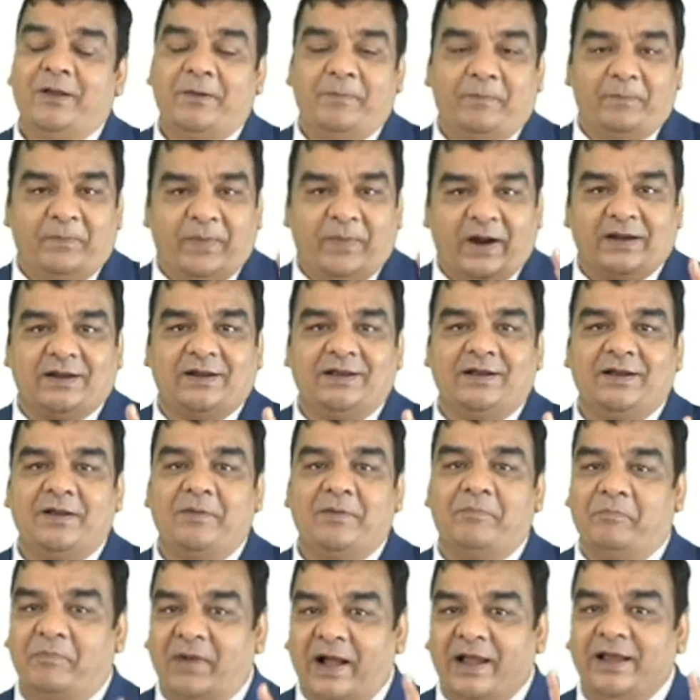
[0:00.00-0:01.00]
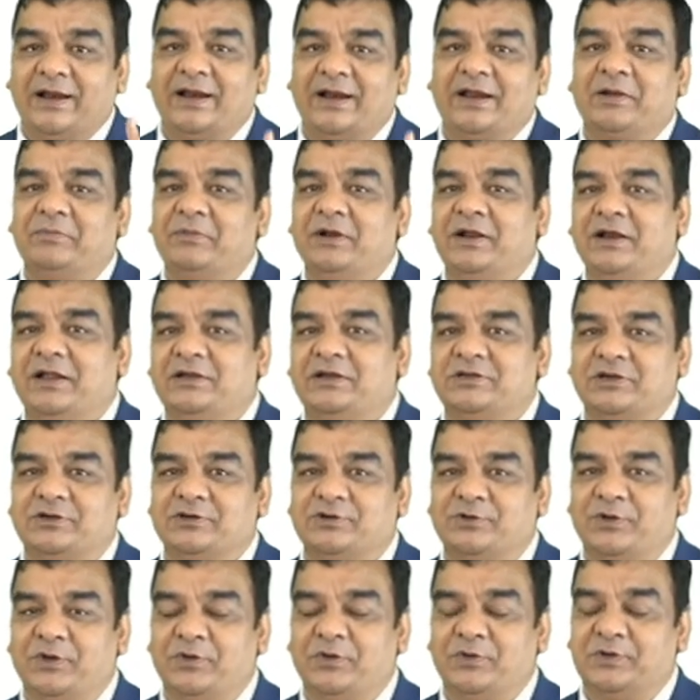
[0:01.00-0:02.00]
But my recommendation
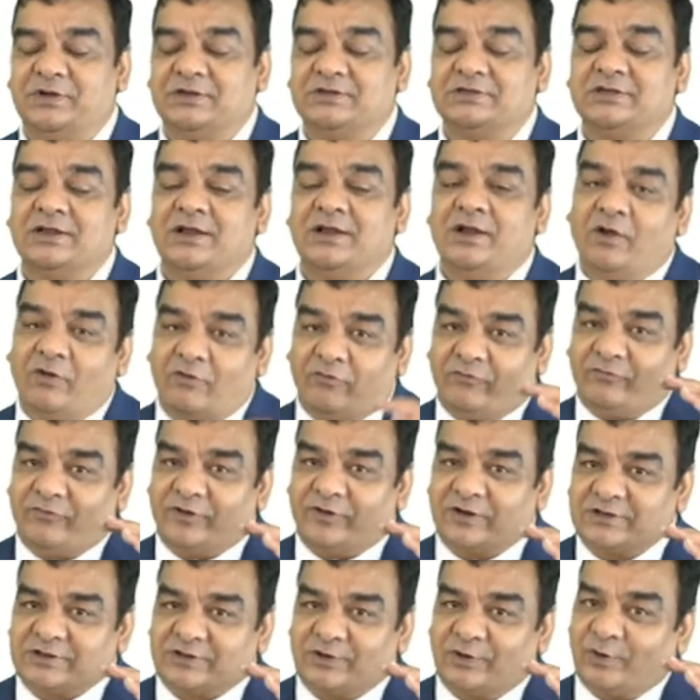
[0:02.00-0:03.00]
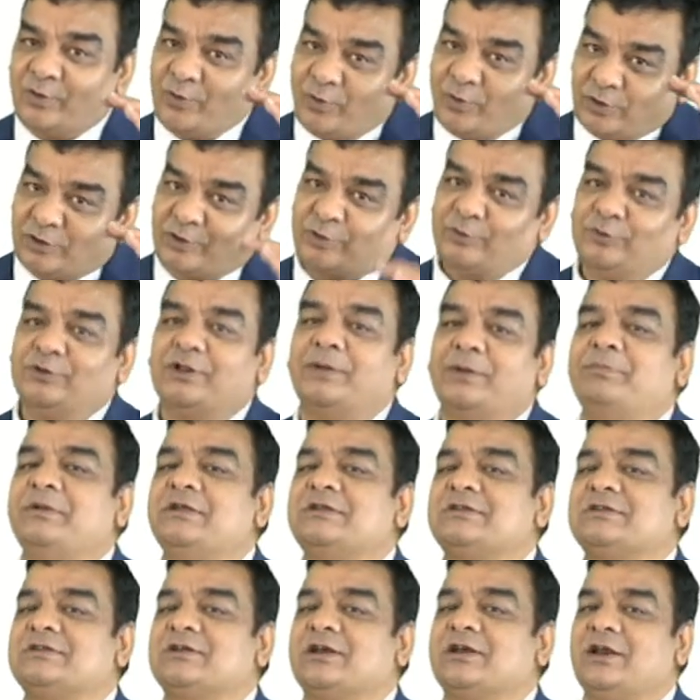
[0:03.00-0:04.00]
to you is, first go through the
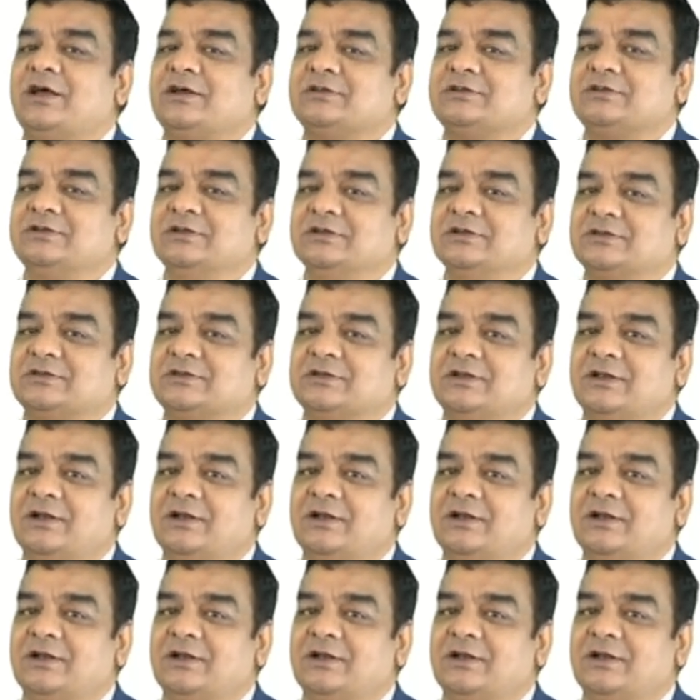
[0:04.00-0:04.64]
MIST classes,